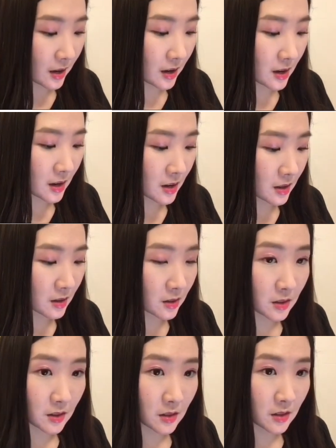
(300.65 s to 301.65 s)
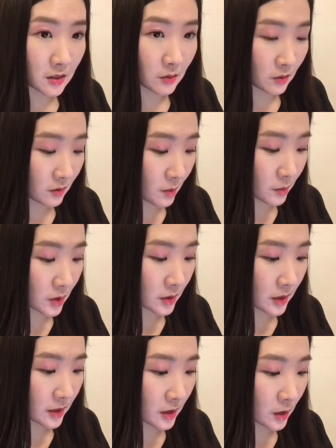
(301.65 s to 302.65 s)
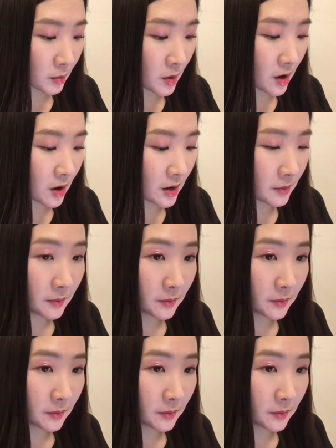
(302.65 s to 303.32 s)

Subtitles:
and this is representing her palm.